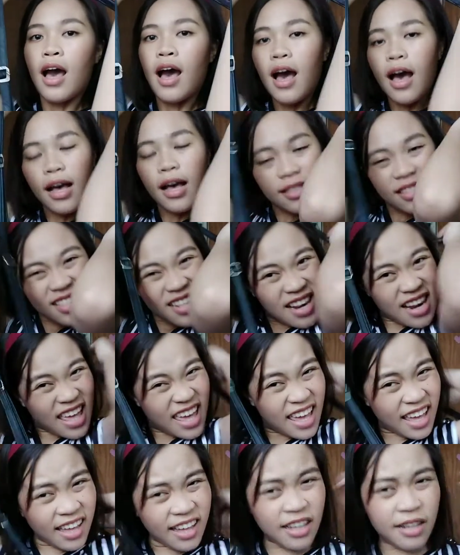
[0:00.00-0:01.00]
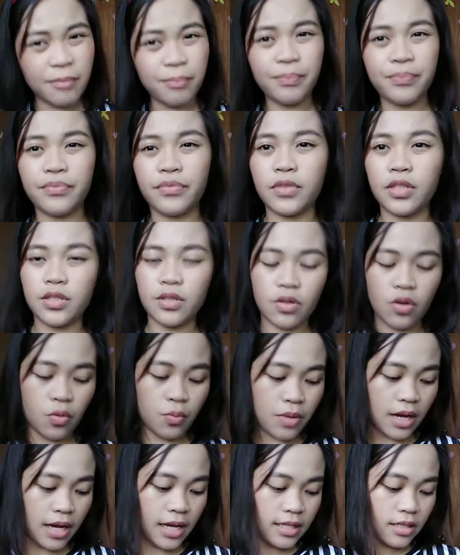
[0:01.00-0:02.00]
a sling. So,
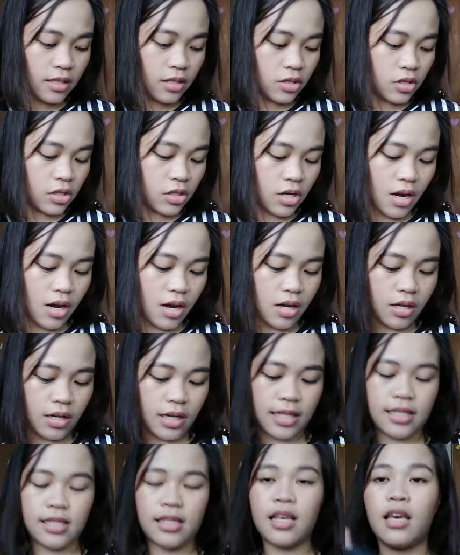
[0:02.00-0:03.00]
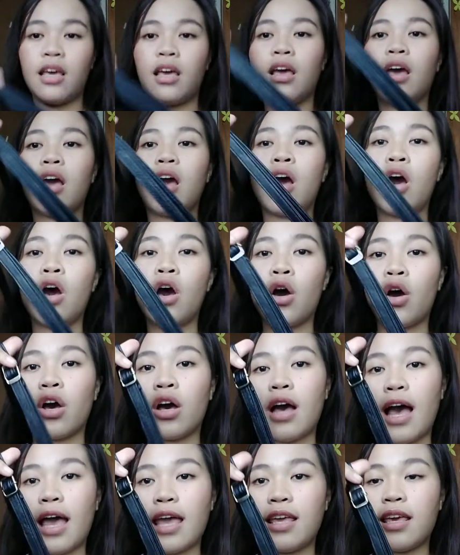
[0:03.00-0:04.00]
maganda siya kasi
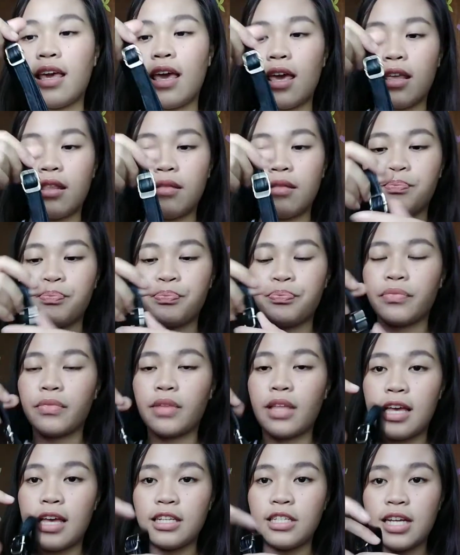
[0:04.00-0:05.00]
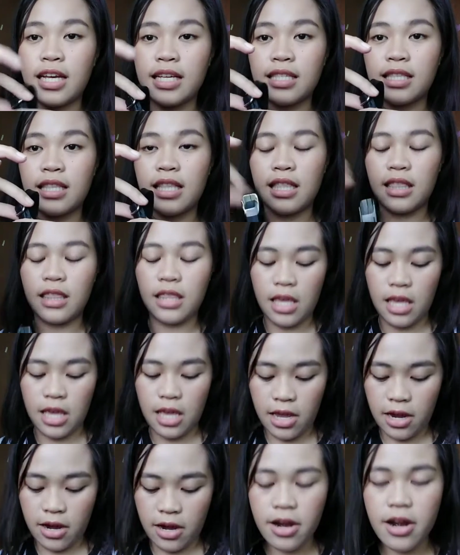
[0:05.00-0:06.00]
I can adjust it
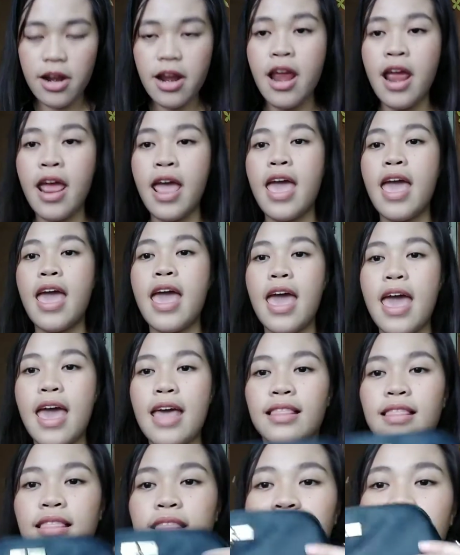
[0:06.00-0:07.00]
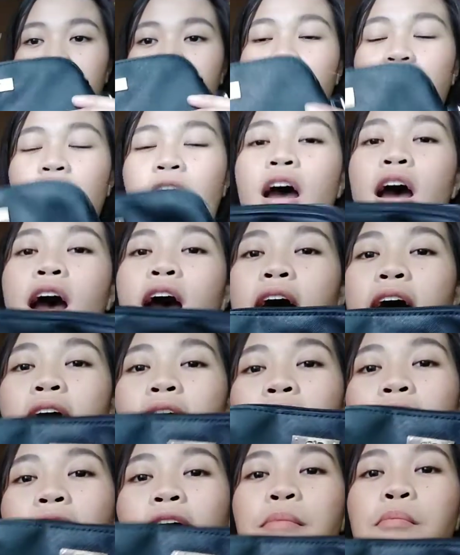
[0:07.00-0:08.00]
here. And
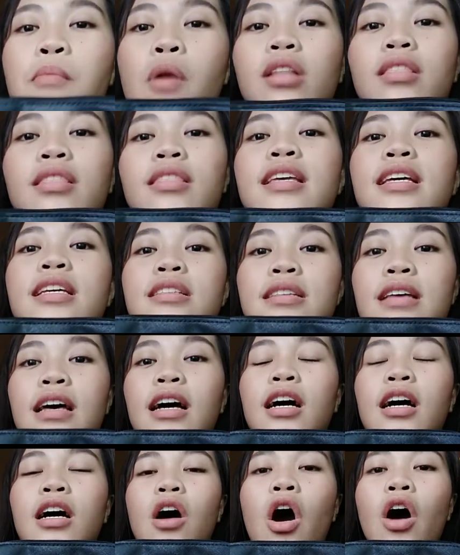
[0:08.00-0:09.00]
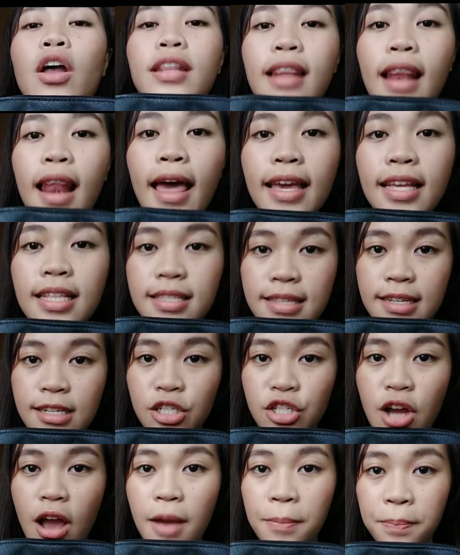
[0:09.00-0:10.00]
I bought this online sa
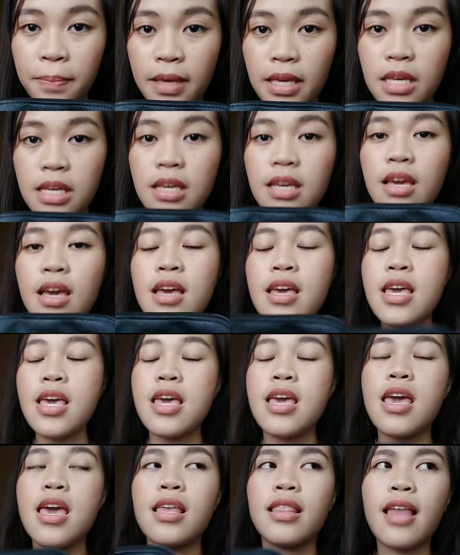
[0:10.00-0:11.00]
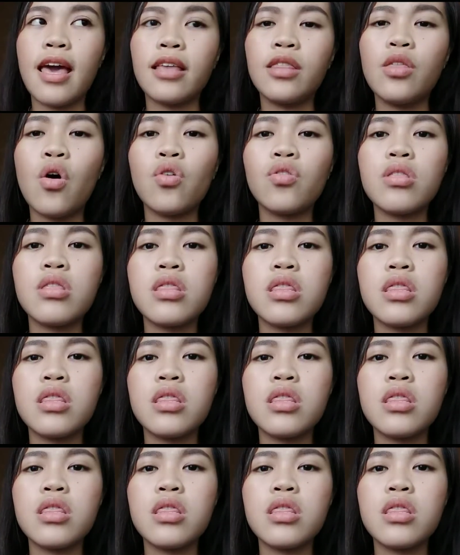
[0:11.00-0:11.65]
Shopee. And I don't...